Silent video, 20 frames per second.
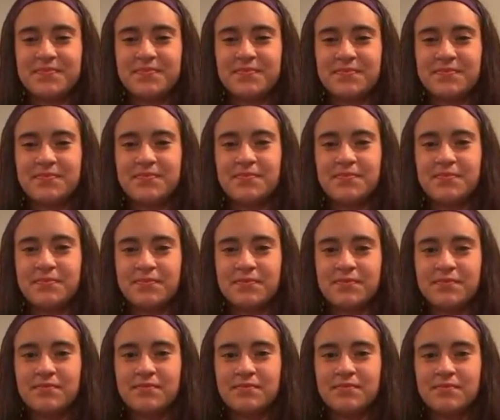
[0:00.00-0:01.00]

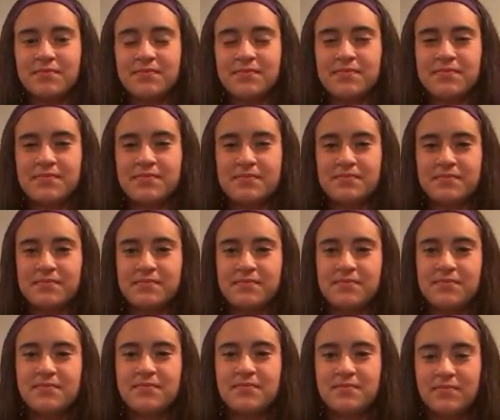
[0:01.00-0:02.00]

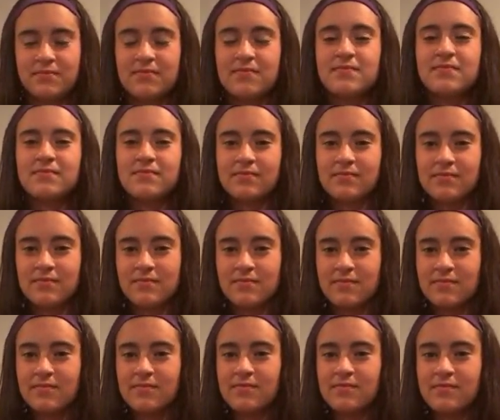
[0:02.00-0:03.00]

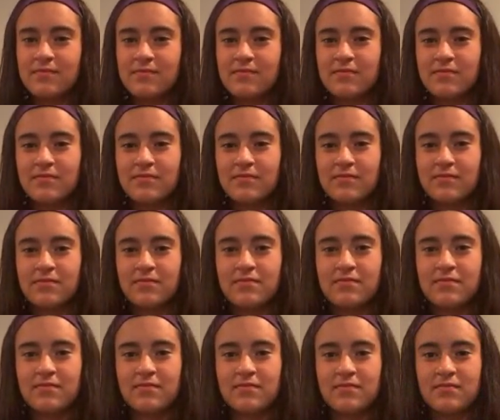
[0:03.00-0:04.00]

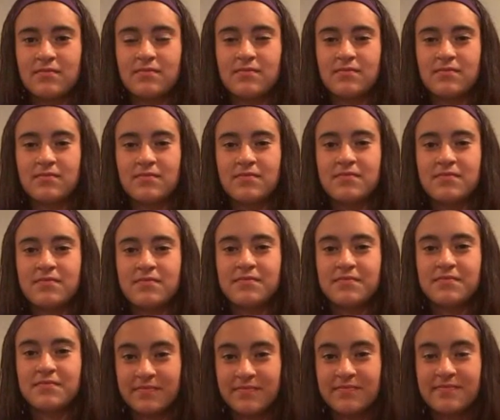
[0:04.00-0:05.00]

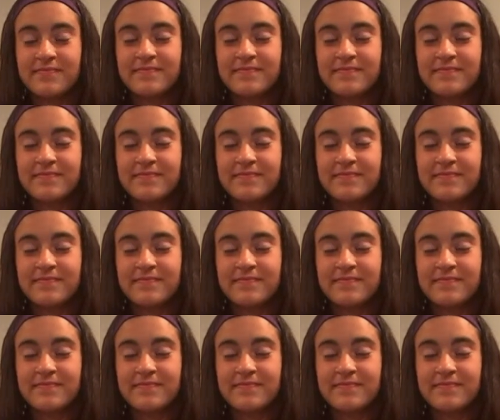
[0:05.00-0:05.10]
No words are spoken by the person on screen.